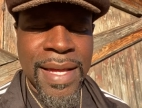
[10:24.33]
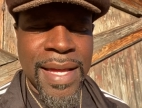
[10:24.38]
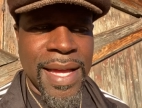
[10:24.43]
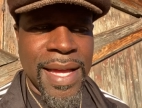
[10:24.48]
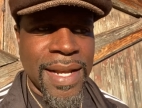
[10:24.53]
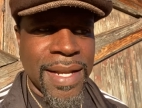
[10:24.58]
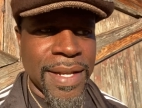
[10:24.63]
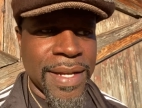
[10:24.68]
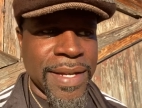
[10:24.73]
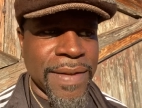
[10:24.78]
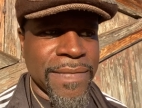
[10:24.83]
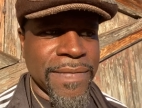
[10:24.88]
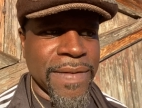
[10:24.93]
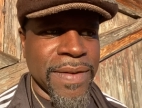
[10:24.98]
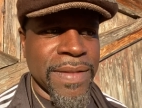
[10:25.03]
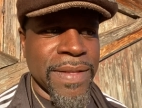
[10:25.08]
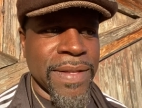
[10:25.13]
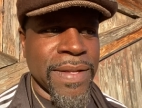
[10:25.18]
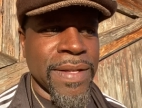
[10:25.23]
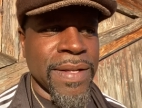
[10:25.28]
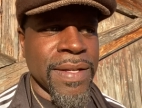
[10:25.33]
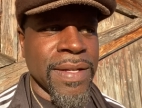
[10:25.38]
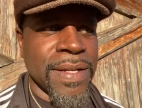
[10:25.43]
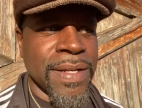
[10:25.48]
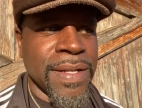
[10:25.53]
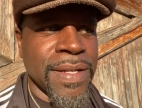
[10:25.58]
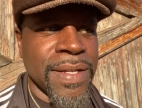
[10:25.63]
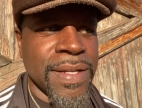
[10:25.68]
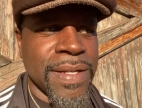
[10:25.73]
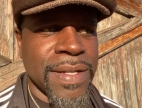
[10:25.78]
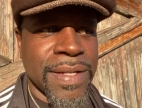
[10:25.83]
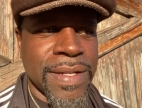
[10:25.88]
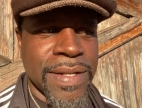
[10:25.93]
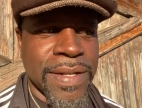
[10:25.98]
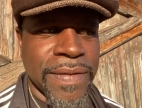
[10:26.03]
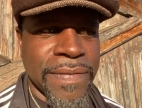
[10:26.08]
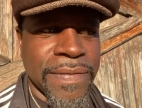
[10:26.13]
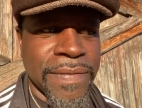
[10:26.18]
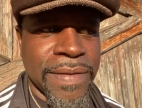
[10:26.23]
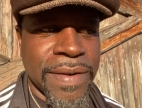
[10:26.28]
and looking for the
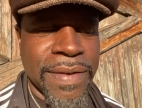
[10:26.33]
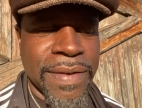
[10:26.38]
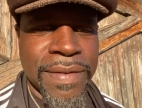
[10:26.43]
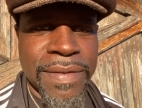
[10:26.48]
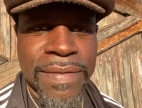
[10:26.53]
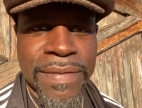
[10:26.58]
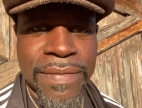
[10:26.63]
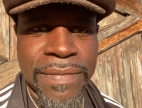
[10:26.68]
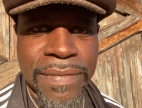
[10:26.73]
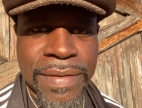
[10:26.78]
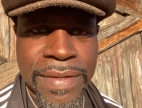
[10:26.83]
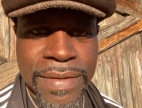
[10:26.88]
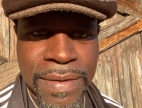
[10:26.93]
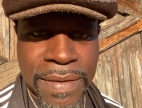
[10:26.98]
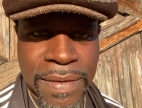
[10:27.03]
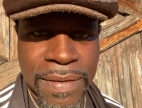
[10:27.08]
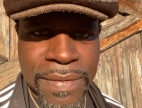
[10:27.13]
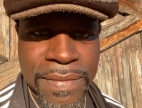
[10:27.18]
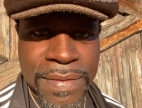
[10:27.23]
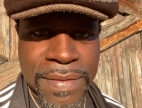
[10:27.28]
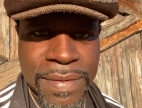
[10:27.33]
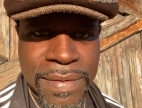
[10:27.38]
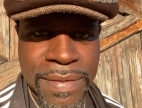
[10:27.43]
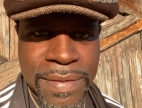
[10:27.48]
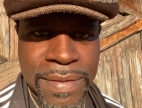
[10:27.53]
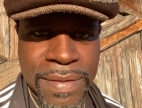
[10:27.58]
different results.